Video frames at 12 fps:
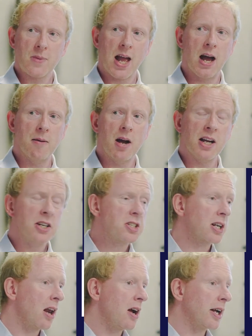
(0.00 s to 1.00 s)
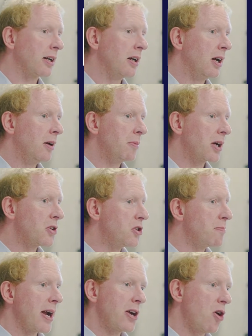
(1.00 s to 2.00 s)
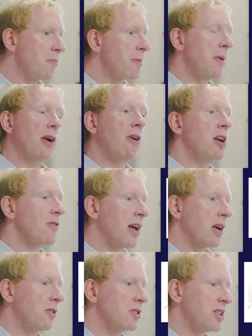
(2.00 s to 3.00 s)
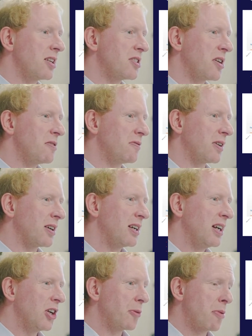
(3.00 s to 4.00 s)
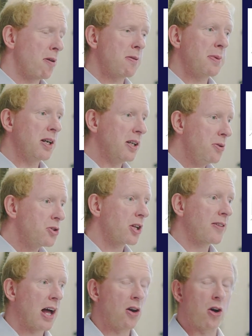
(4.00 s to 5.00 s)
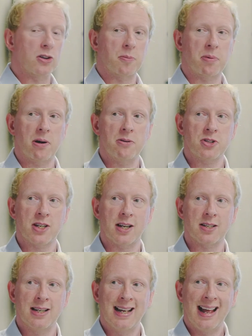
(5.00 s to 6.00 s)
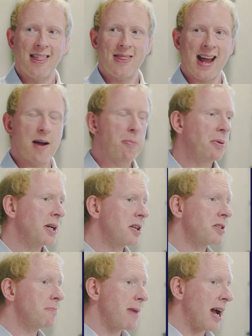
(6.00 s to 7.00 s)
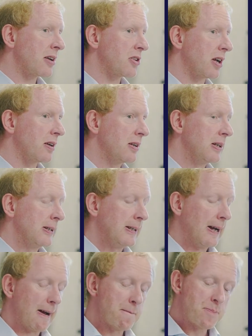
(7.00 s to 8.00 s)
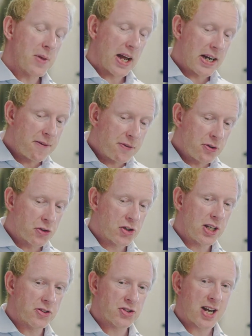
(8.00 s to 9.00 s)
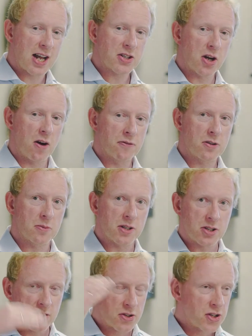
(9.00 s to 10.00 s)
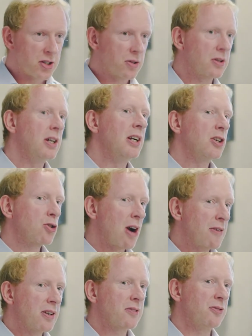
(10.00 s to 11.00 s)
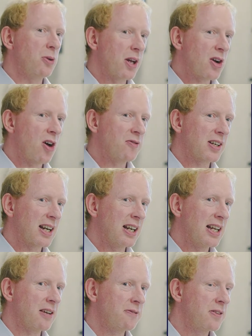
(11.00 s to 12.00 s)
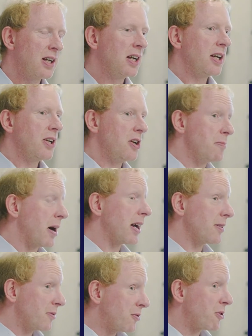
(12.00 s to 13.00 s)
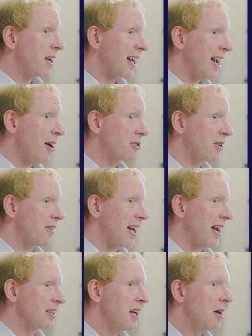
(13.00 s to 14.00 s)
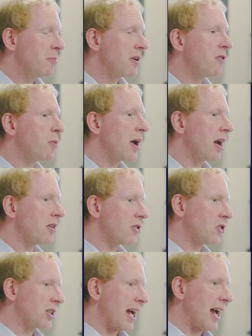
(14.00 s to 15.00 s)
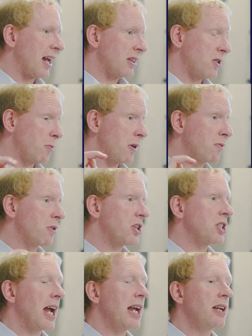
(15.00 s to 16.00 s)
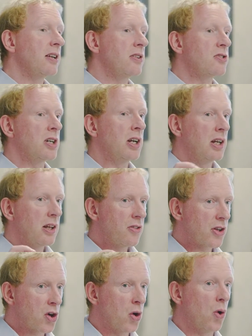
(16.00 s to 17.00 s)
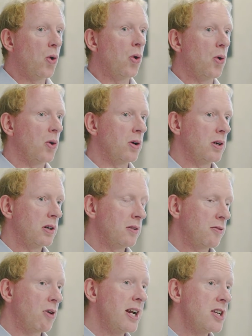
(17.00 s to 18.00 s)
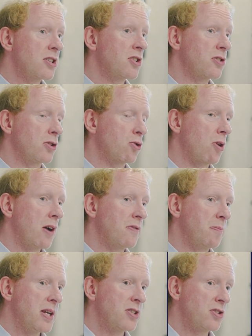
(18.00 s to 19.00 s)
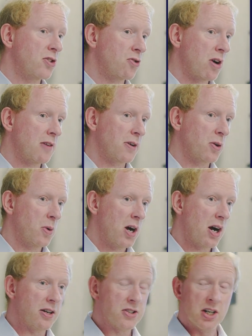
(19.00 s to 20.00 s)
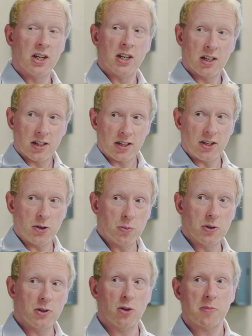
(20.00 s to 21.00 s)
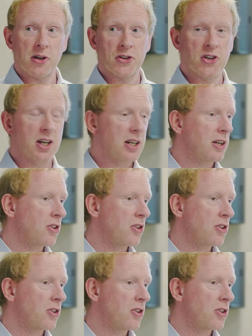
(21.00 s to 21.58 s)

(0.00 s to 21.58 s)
are going to decline because you may not be migrating that content over. You'll probably be losing that along the process. That probably doesn't matter. And if you see the stats afterwards and you see your traffic falling off a cliff, you might freak out at that. But if we understand that we've retained the core phrases that drive the business and drive inquiries, you will almost certainly